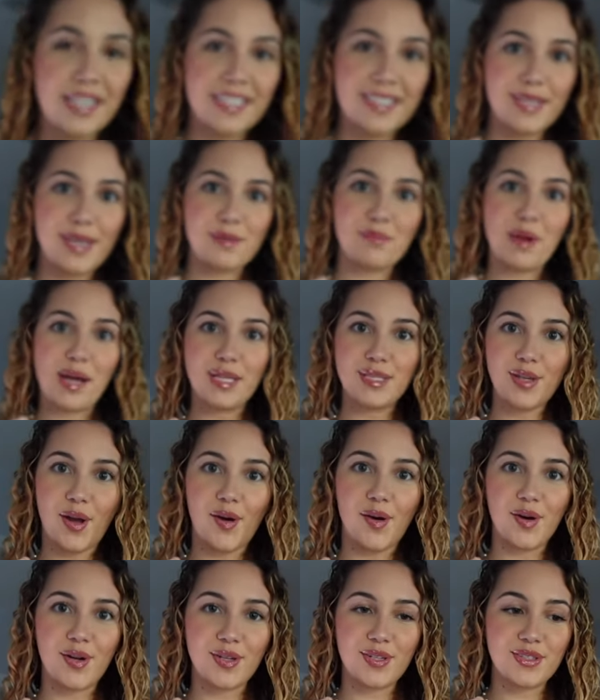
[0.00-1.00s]
to take my
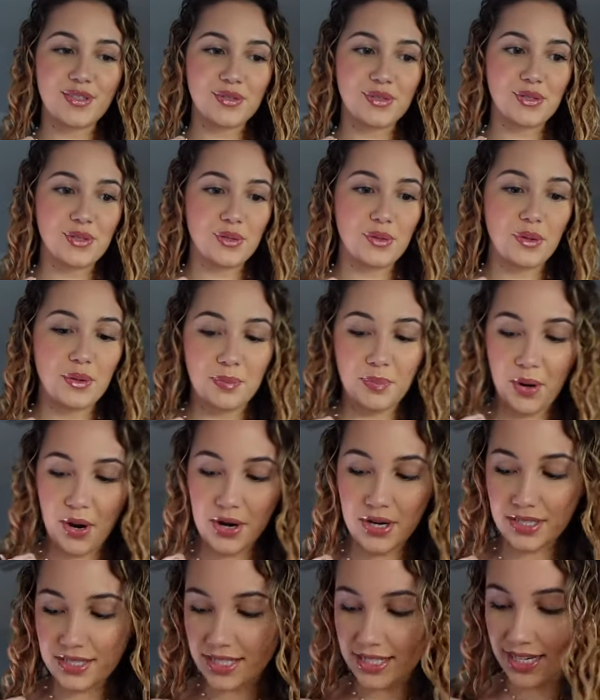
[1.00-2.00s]
dogs to the
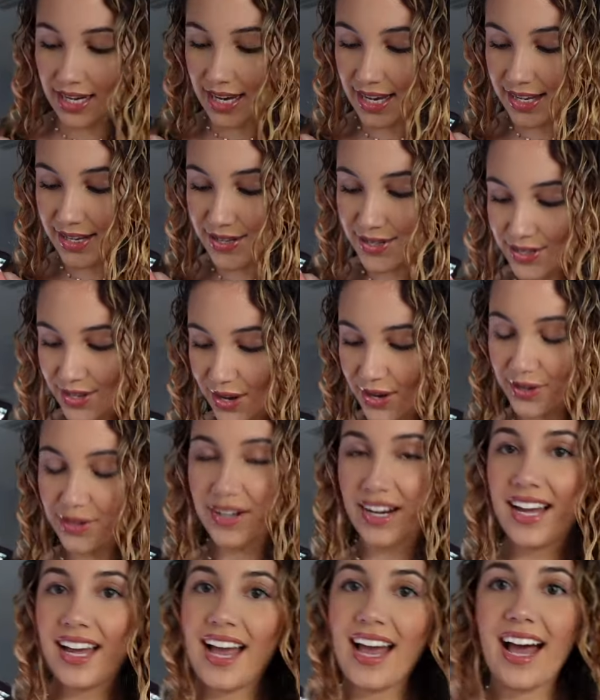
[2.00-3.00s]
park today, so
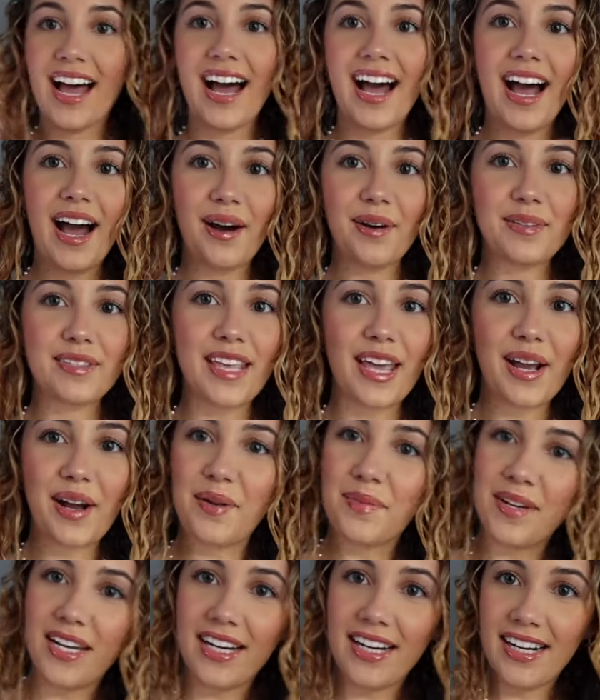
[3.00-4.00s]
I was like, oh
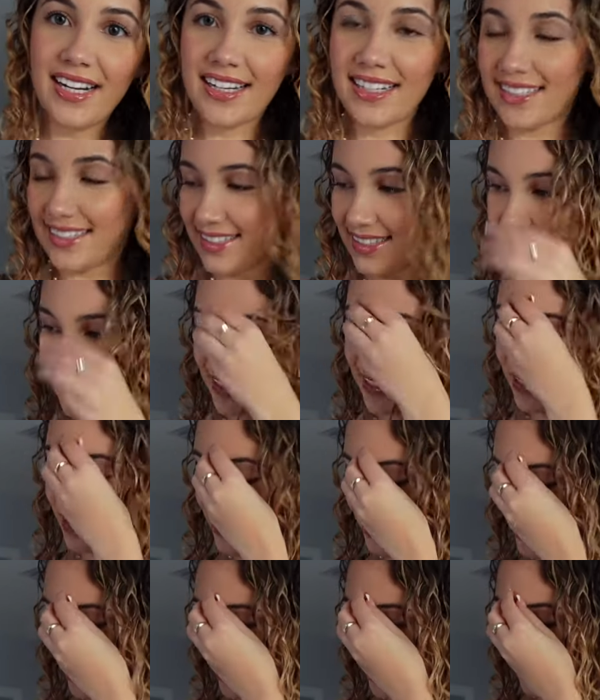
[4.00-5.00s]
my god, that's
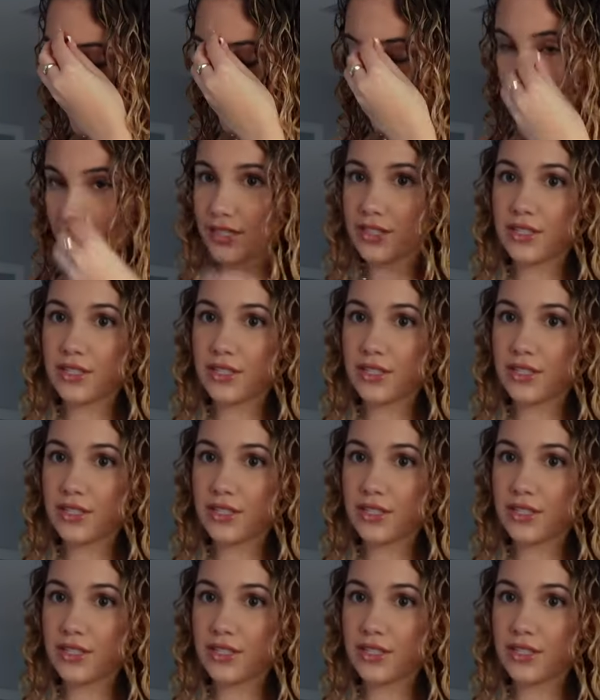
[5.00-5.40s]
cute, I like that.